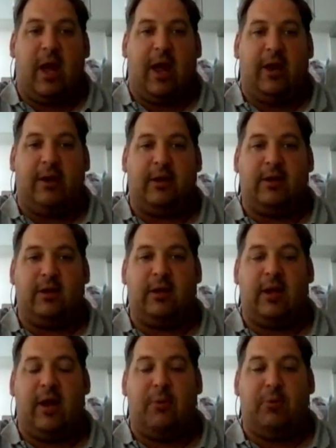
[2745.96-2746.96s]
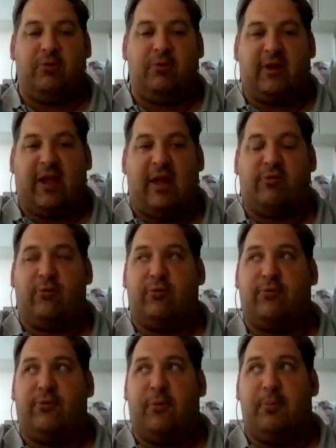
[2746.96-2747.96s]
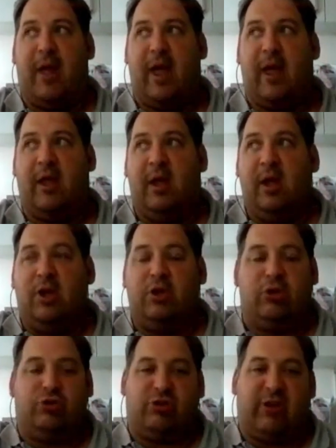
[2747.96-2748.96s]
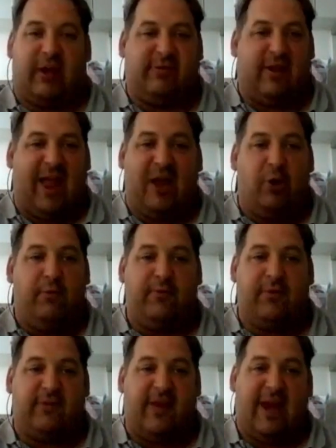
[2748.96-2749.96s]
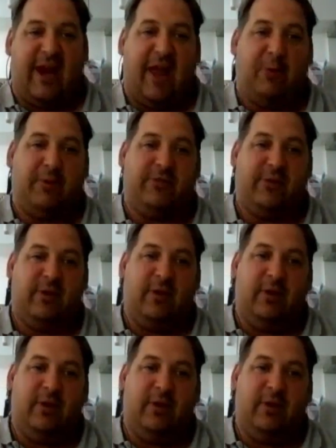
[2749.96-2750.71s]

and it was a case of from there you just had to hang on for 10 hours.